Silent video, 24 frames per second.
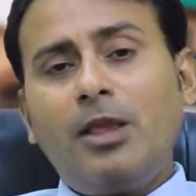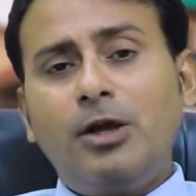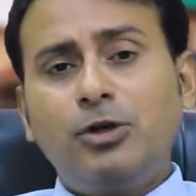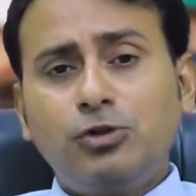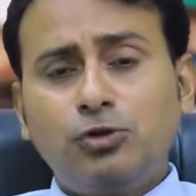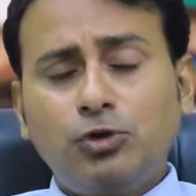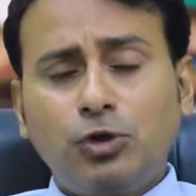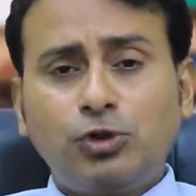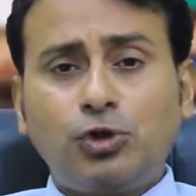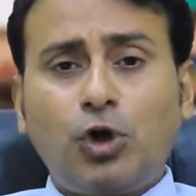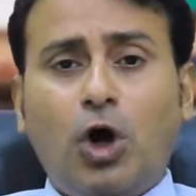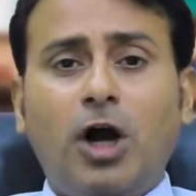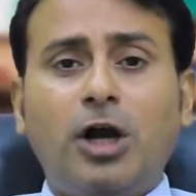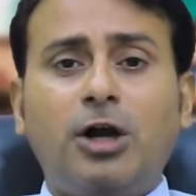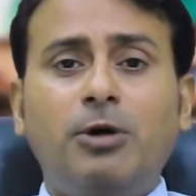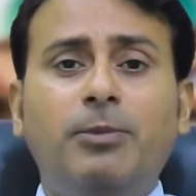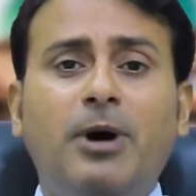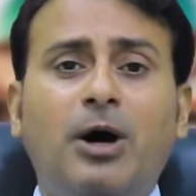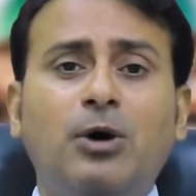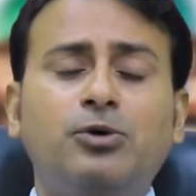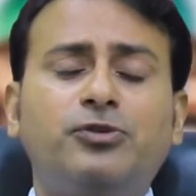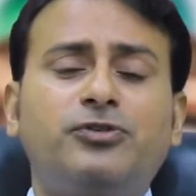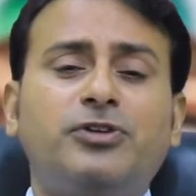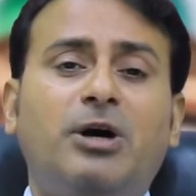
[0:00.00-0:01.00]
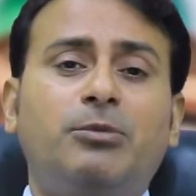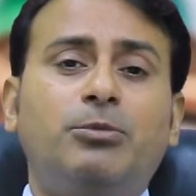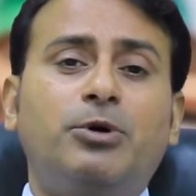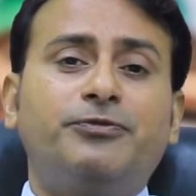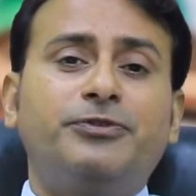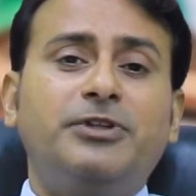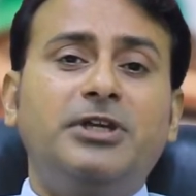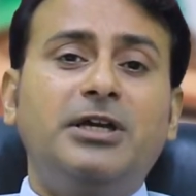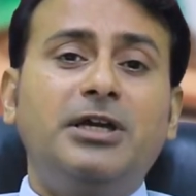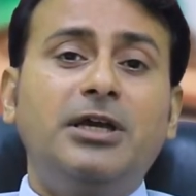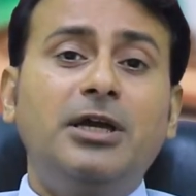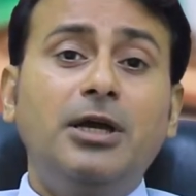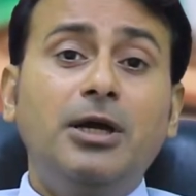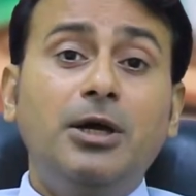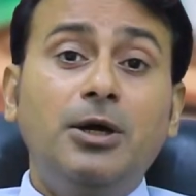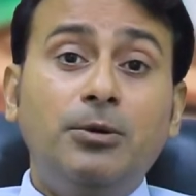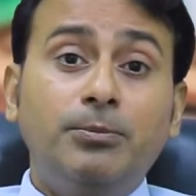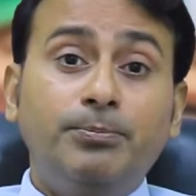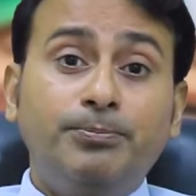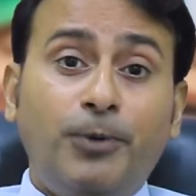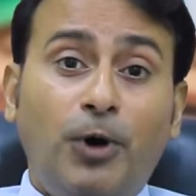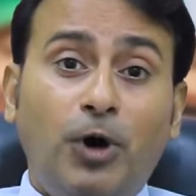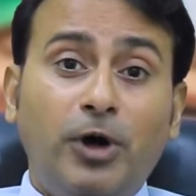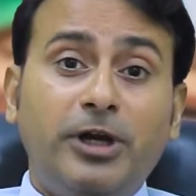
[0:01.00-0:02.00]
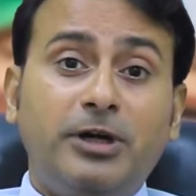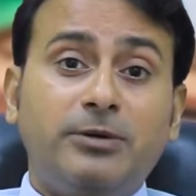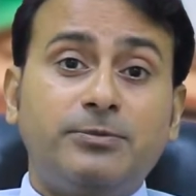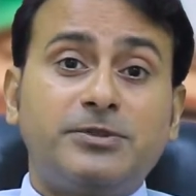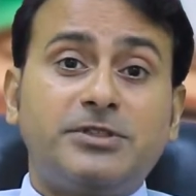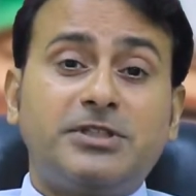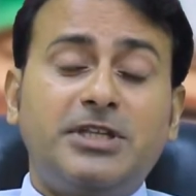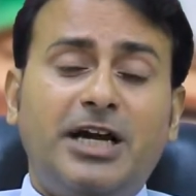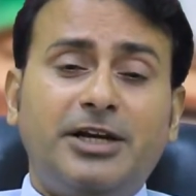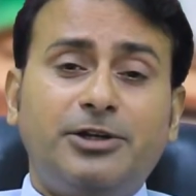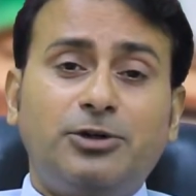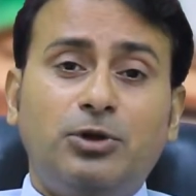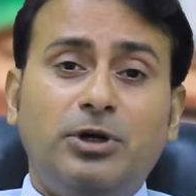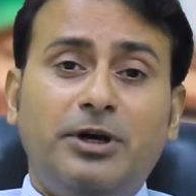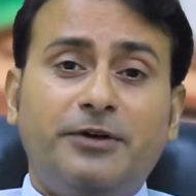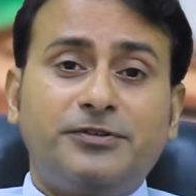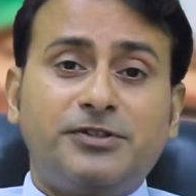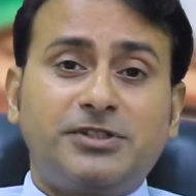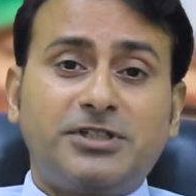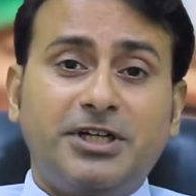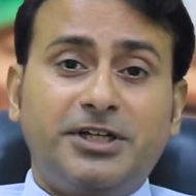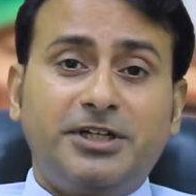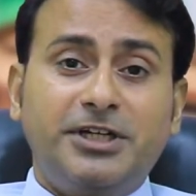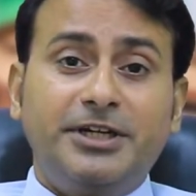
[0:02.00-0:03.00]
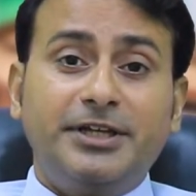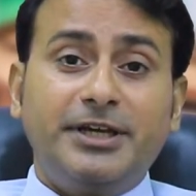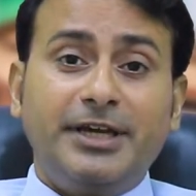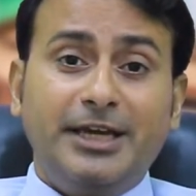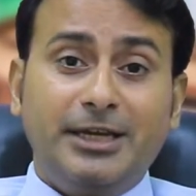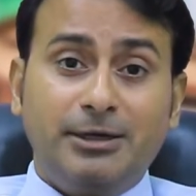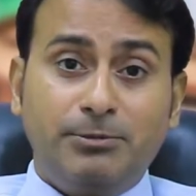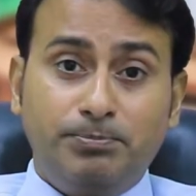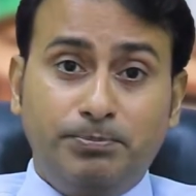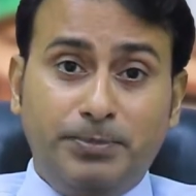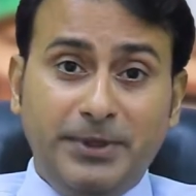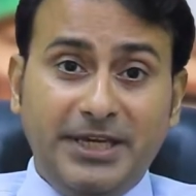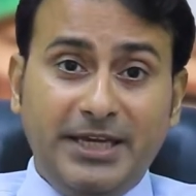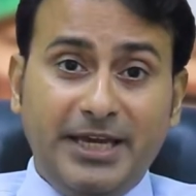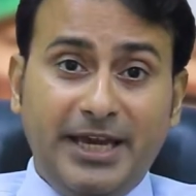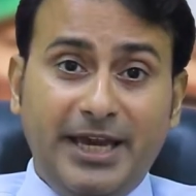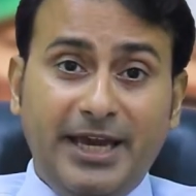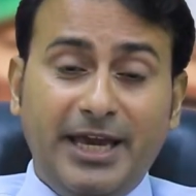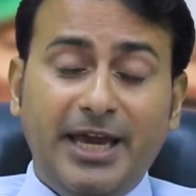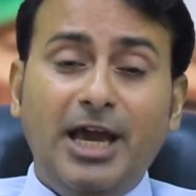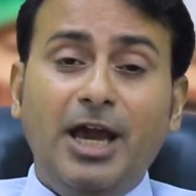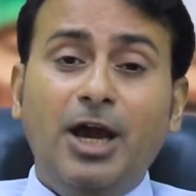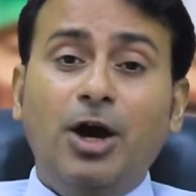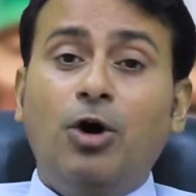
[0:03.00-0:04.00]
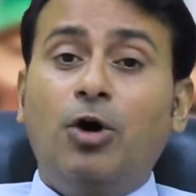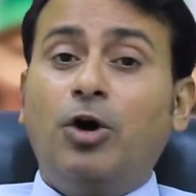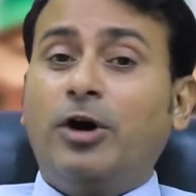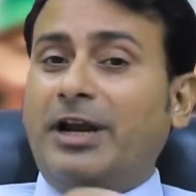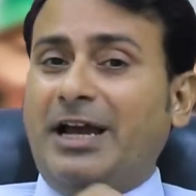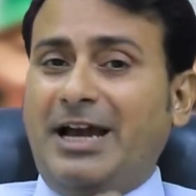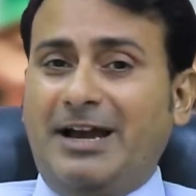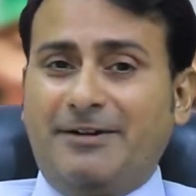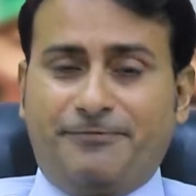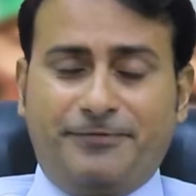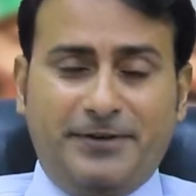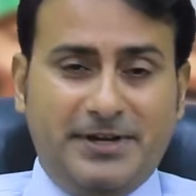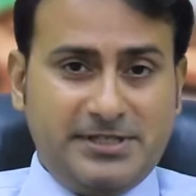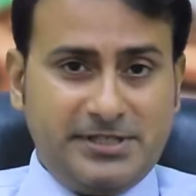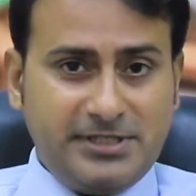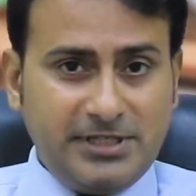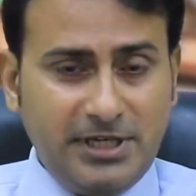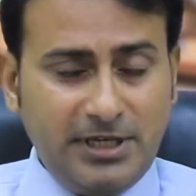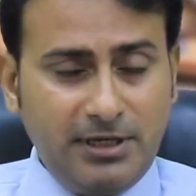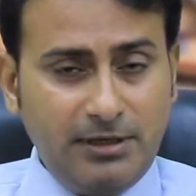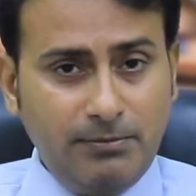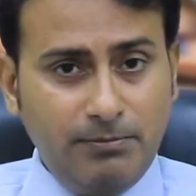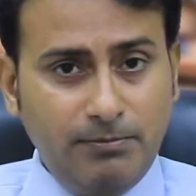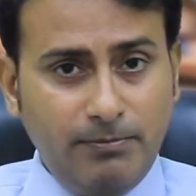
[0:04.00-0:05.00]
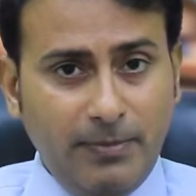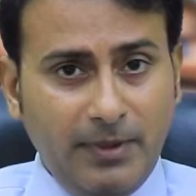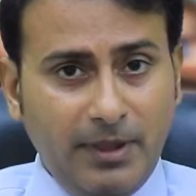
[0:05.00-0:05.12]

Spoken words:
So talk about some of the poems that you have studied in BA or FSC.